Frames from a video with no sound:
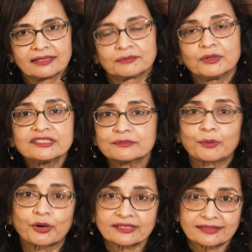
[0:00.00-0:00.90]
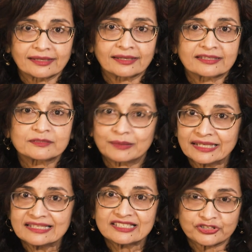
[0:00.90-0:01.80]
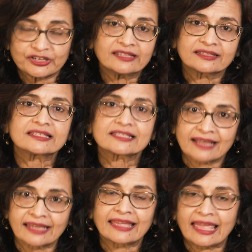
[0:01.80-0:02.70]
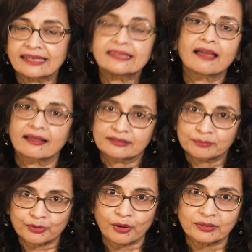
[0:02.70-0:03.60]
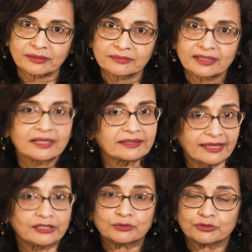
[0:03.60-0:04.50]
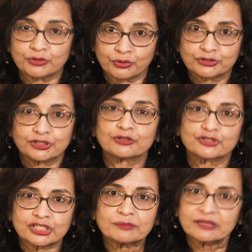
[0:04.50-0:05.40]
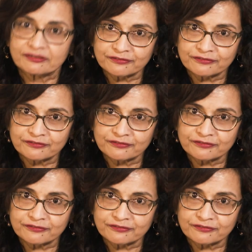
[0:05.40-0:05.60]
The most important thing is, please treat this like any other problem that you would go to your GP